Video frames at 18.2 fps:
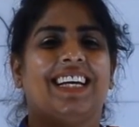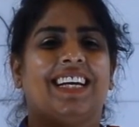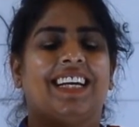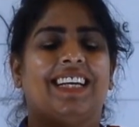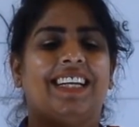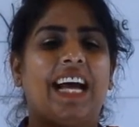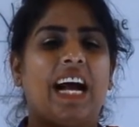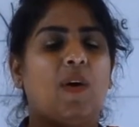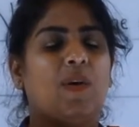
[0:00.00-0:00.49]

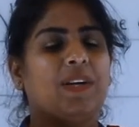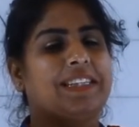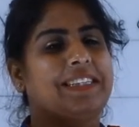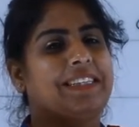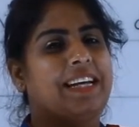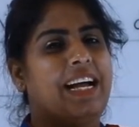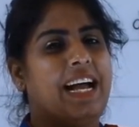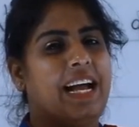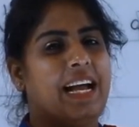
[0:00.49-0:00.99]
Now it's
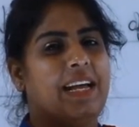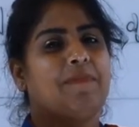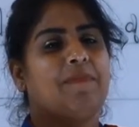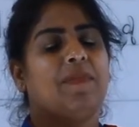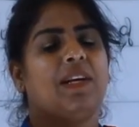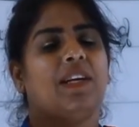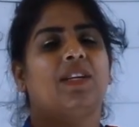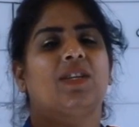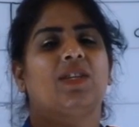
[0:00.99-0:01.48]
time
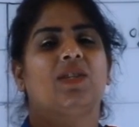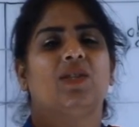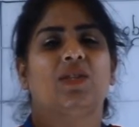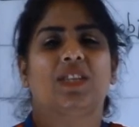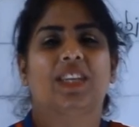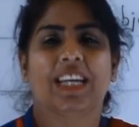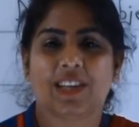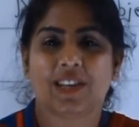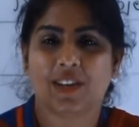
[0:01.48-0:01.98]
to
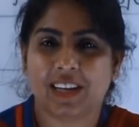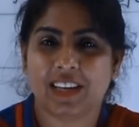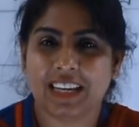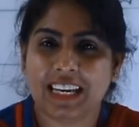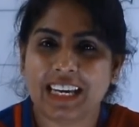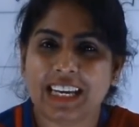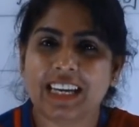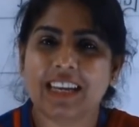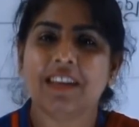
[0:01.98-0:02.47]
take your
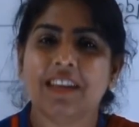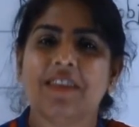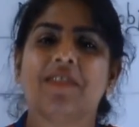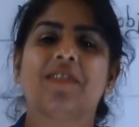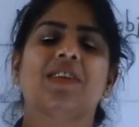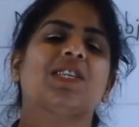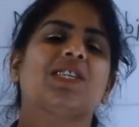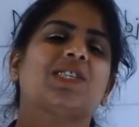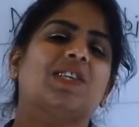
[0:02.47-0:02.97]
leave
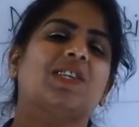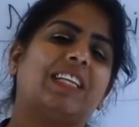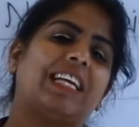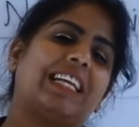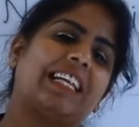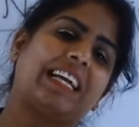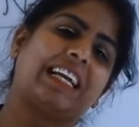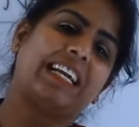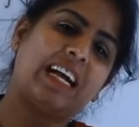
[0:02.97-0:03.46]
so that
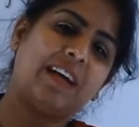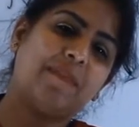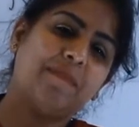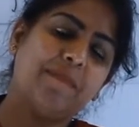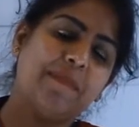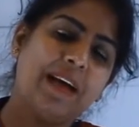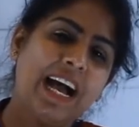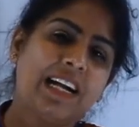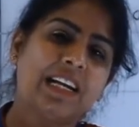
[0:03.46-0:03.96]
I come
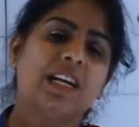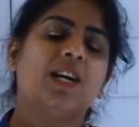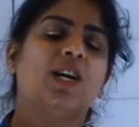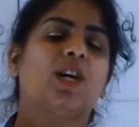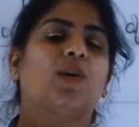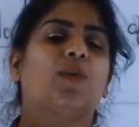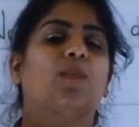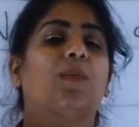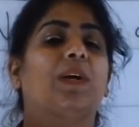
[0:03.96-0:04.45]
back
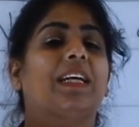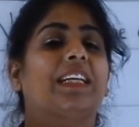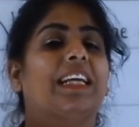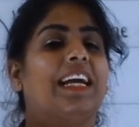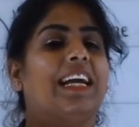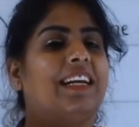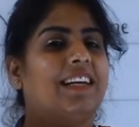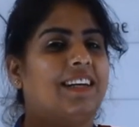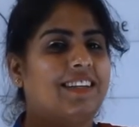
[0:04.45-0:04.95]
with
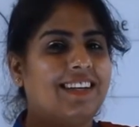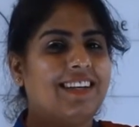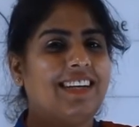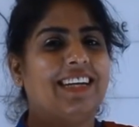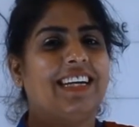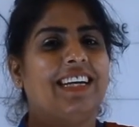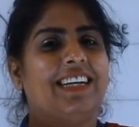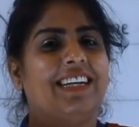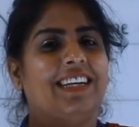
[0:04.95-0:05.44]
another
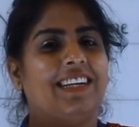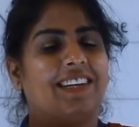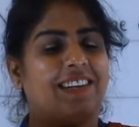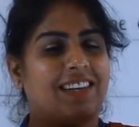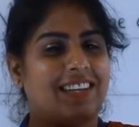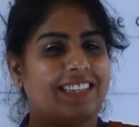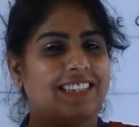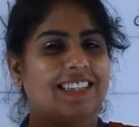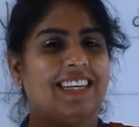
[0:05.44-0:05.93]

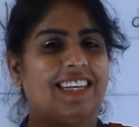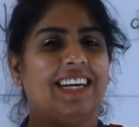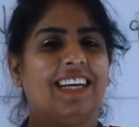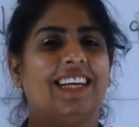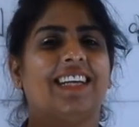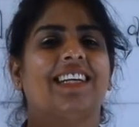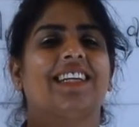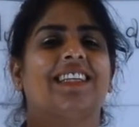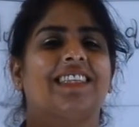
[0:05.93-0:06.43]
interesting
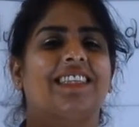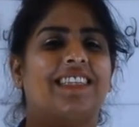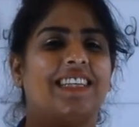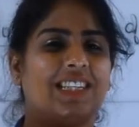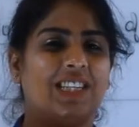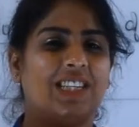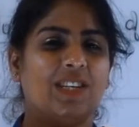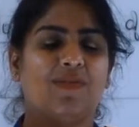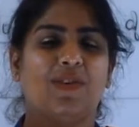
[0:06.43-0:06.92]

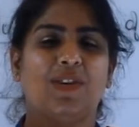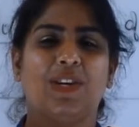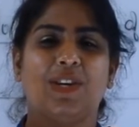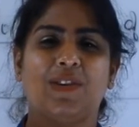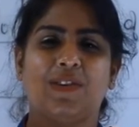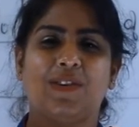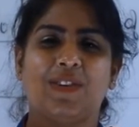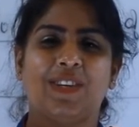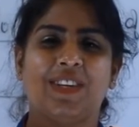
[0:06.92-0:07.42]
session for
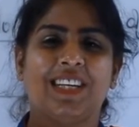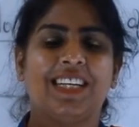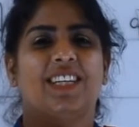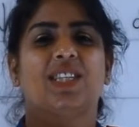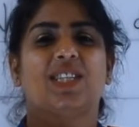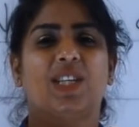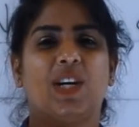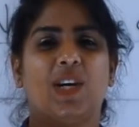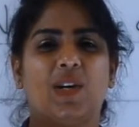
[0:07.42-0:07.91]
you.
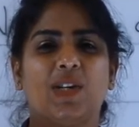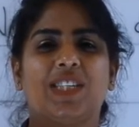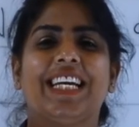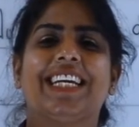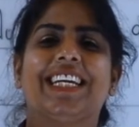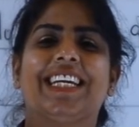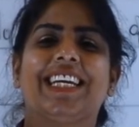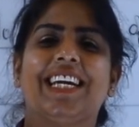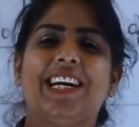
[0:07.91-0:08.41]
So
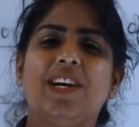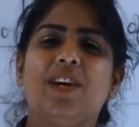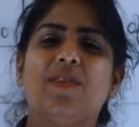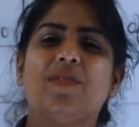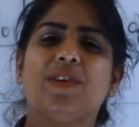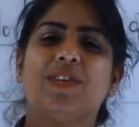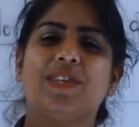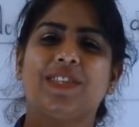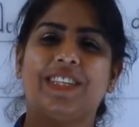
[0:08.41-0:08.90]
take care of
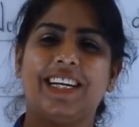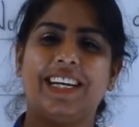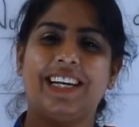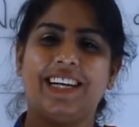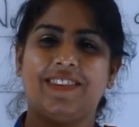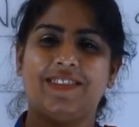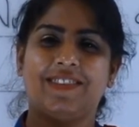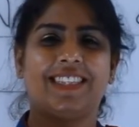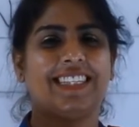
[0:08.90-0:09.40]

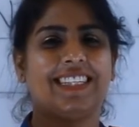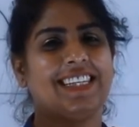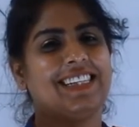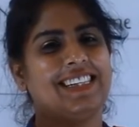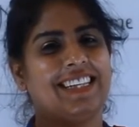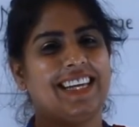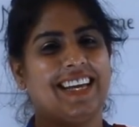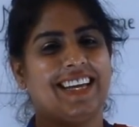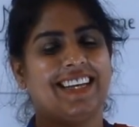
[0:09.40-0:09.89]
yourselves till
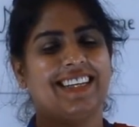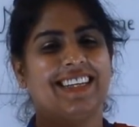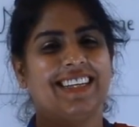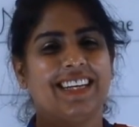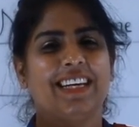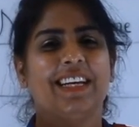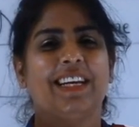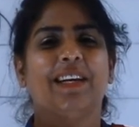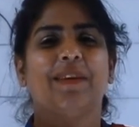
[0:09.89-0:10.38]
then.
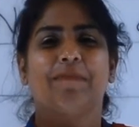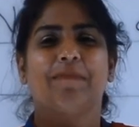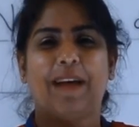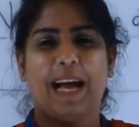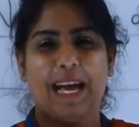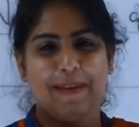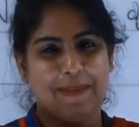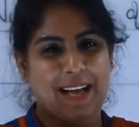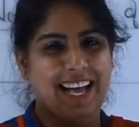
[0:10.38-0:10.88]

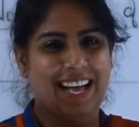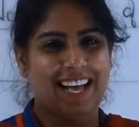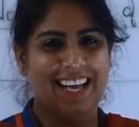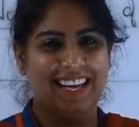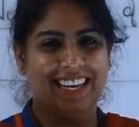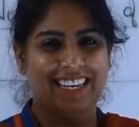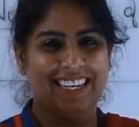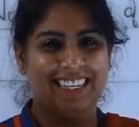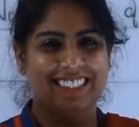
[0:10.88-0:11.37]
Bye
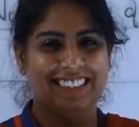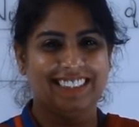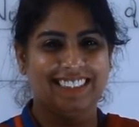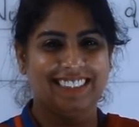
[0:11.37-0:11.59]
bye.